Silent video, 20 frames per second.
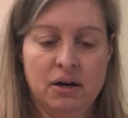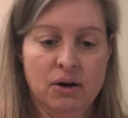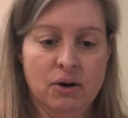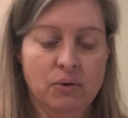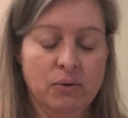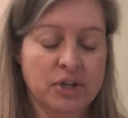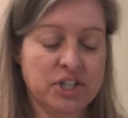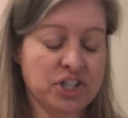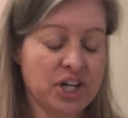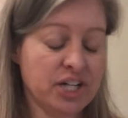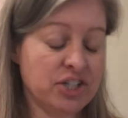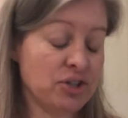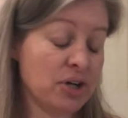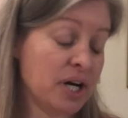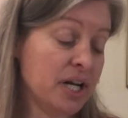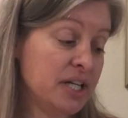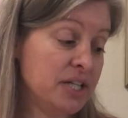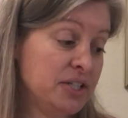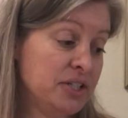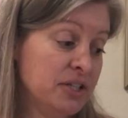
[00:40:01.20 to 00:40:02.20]
which I try
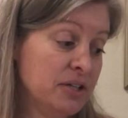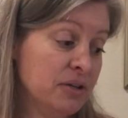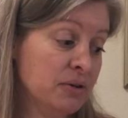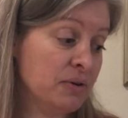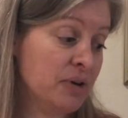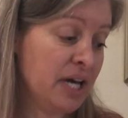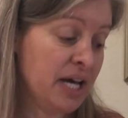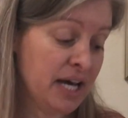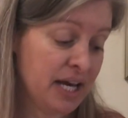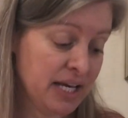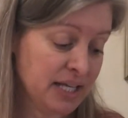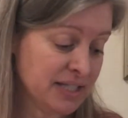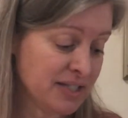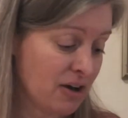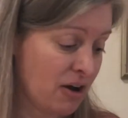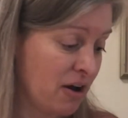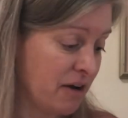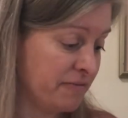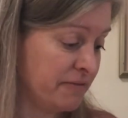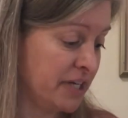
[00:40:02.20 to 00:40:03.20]
to do as
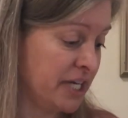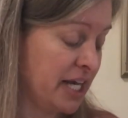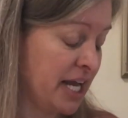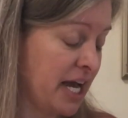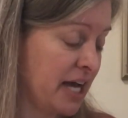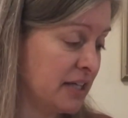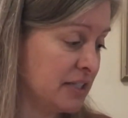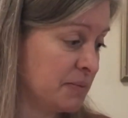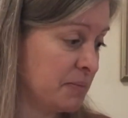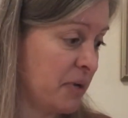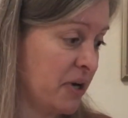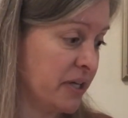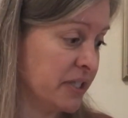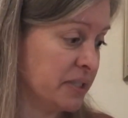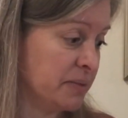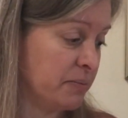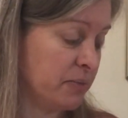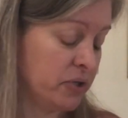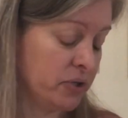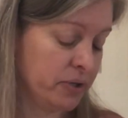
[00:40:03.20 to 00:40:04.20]
often as
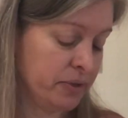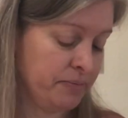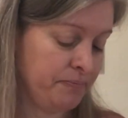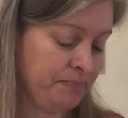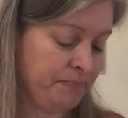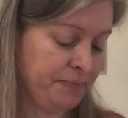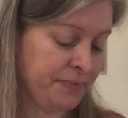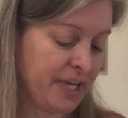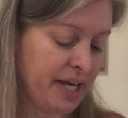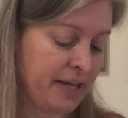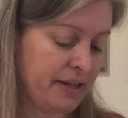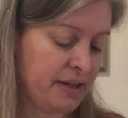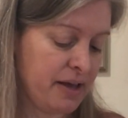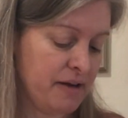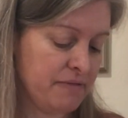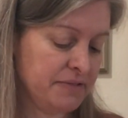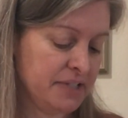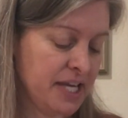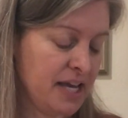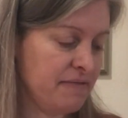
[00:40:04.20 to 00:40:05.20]
possible. I love
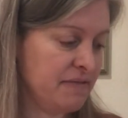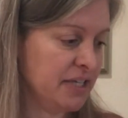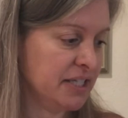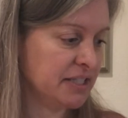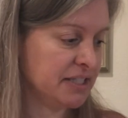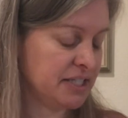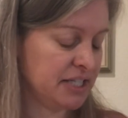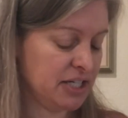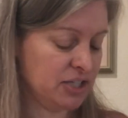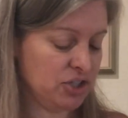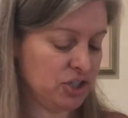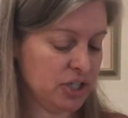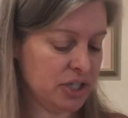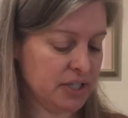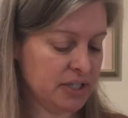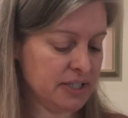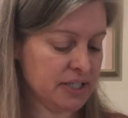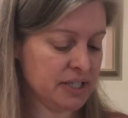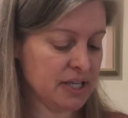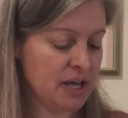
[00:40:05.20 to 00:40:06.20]
saving
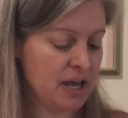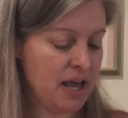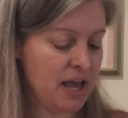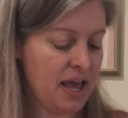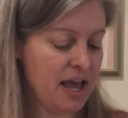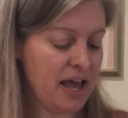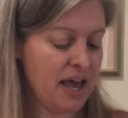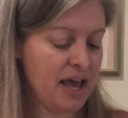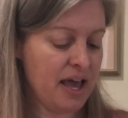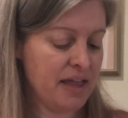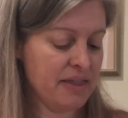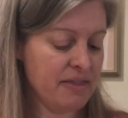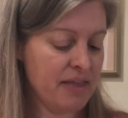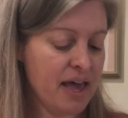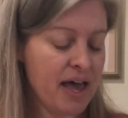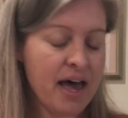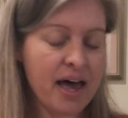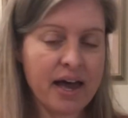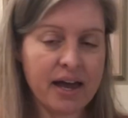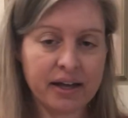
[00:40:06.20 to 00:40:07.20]
stitches. And
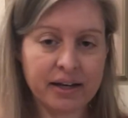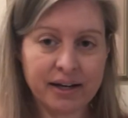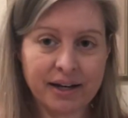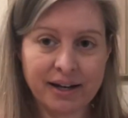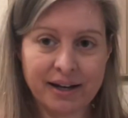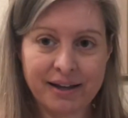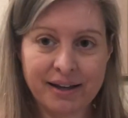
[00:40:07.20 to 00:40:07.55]
then